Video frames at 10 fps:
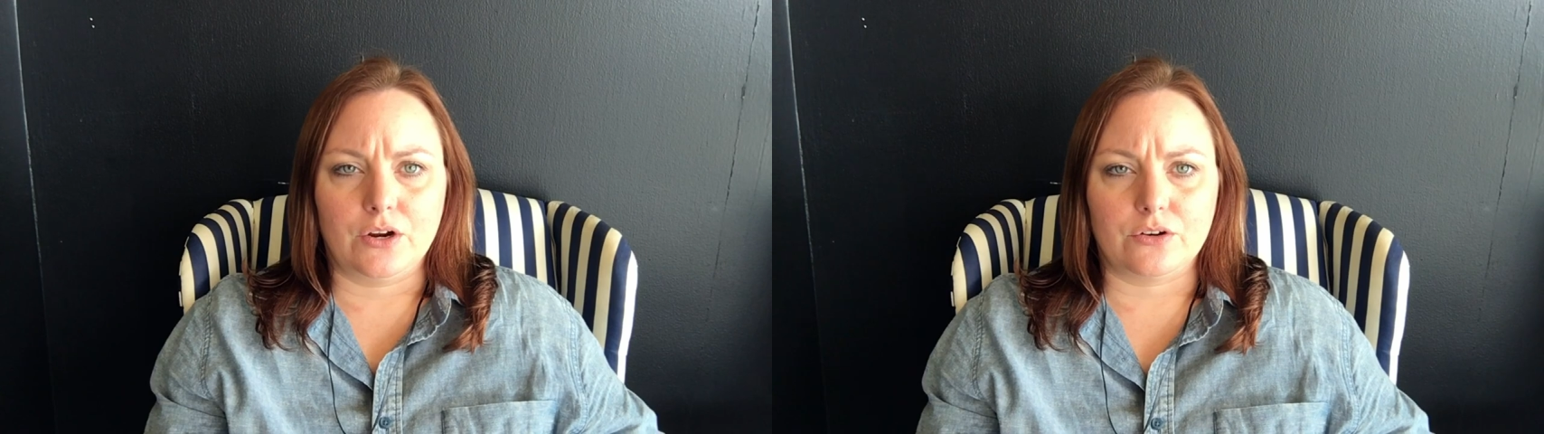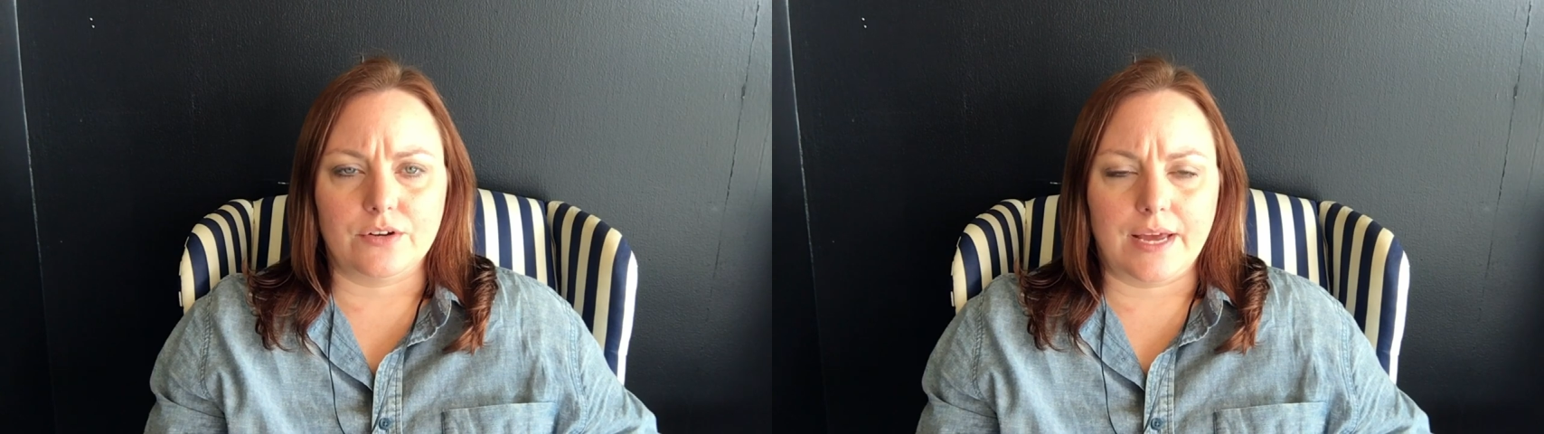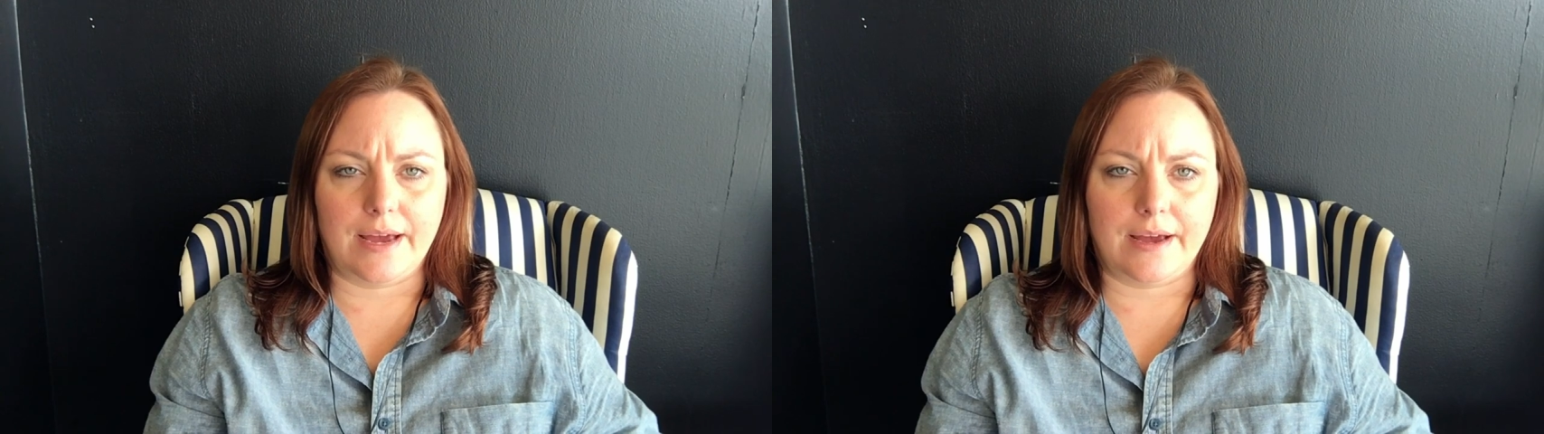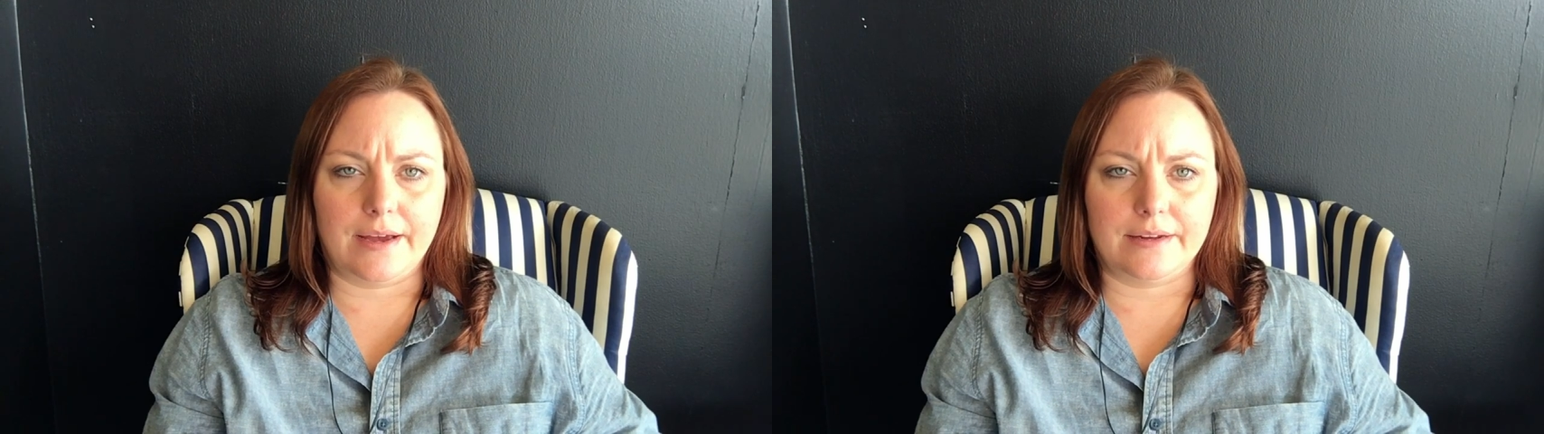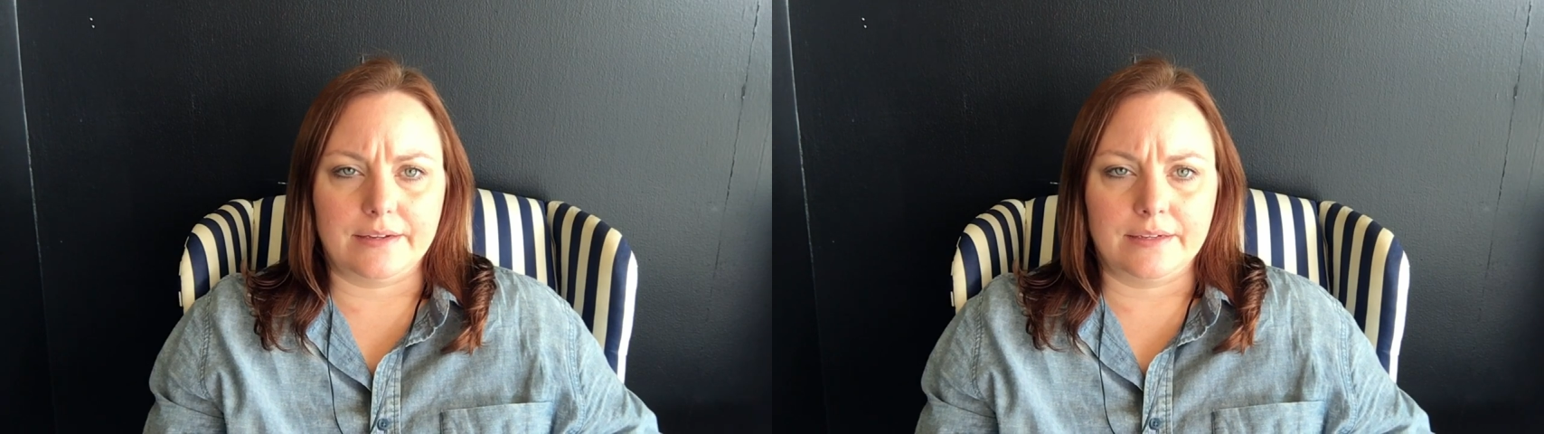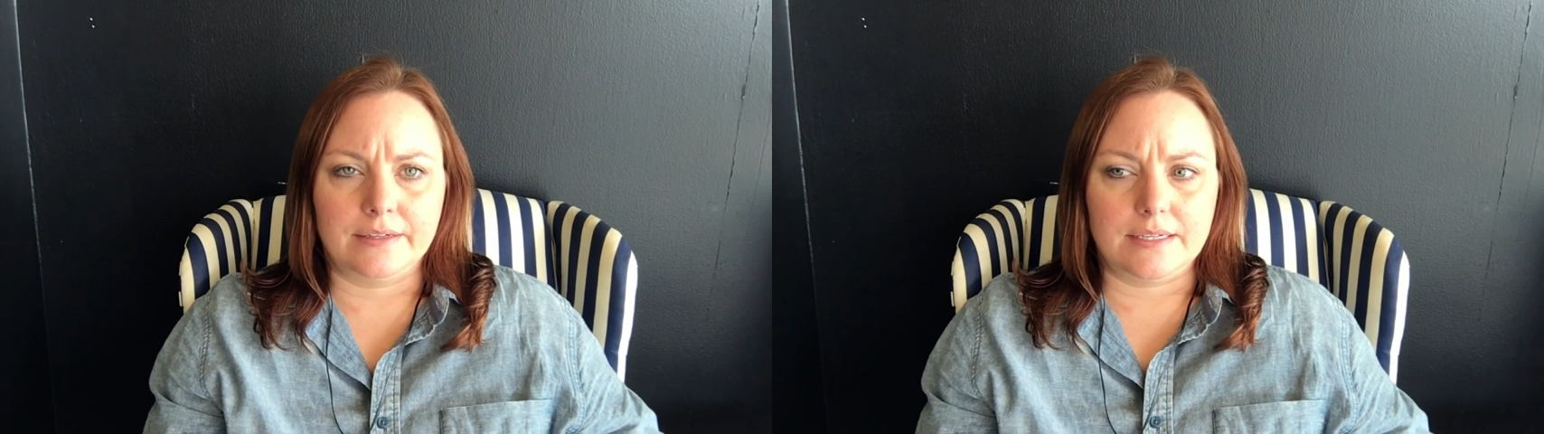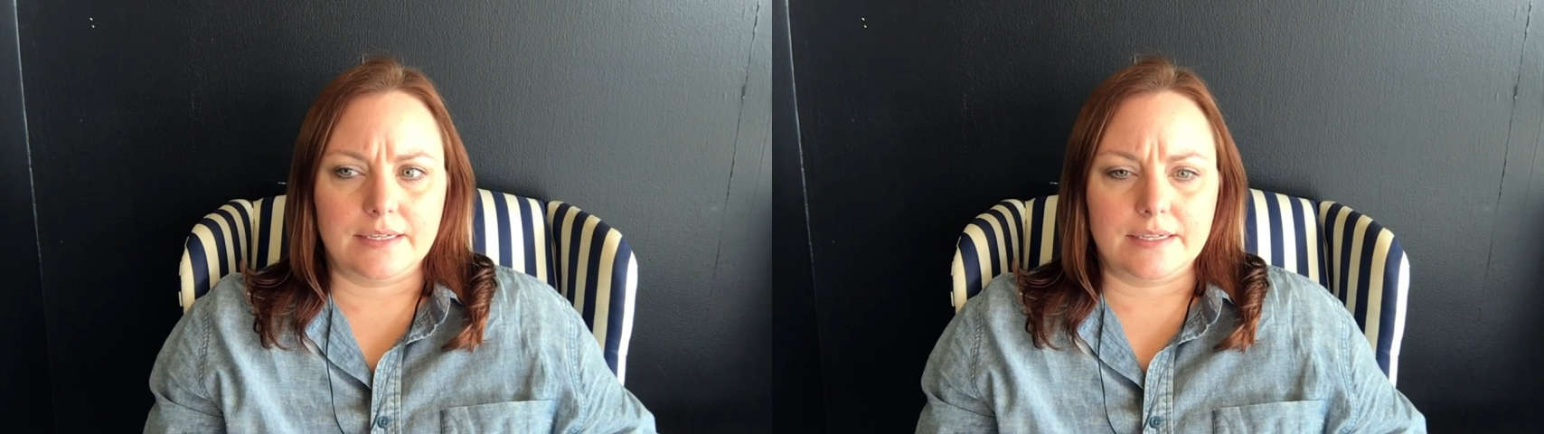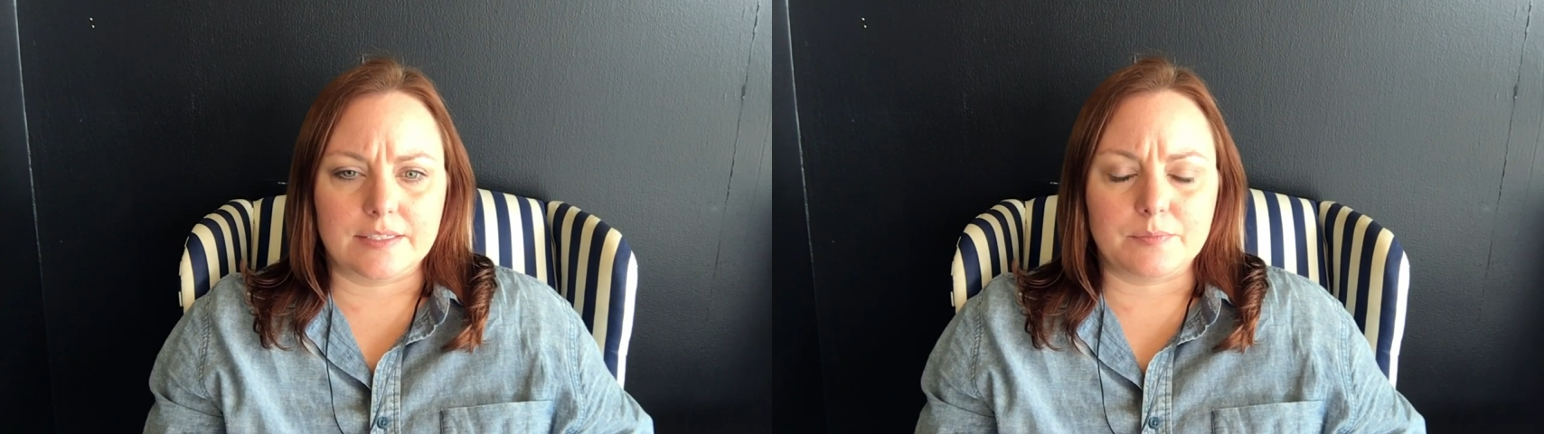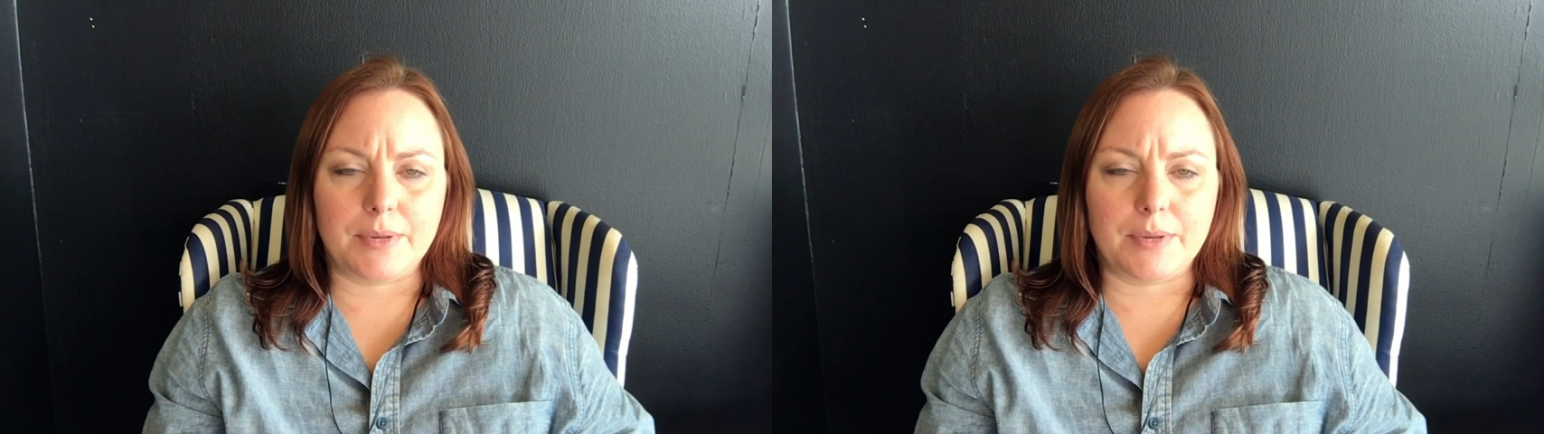Her dad is